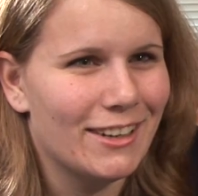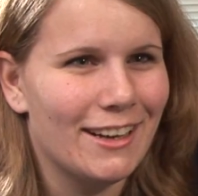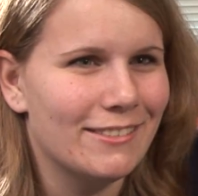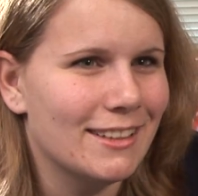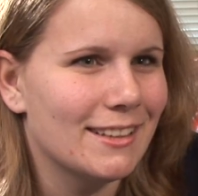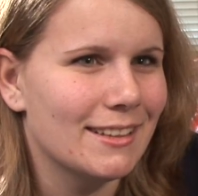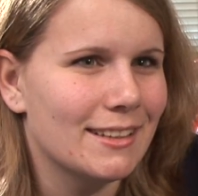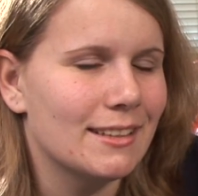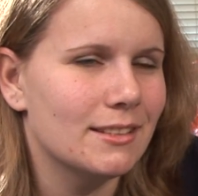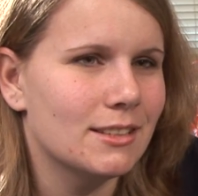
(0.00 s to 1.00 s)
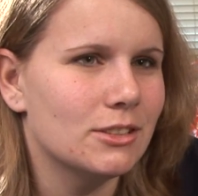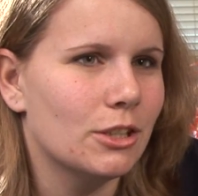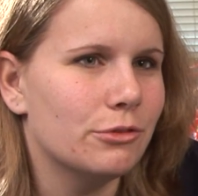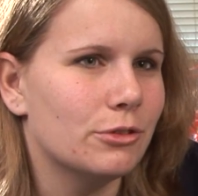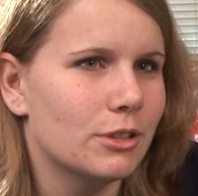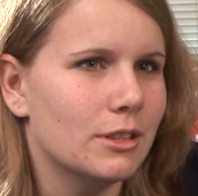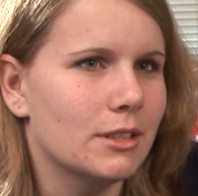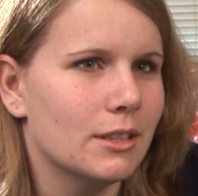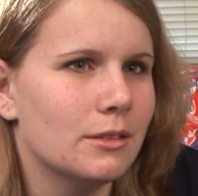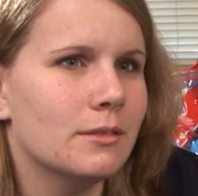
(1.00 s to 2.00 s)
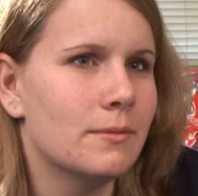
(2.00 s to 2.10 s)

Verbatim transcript: have anything to show for it, you know.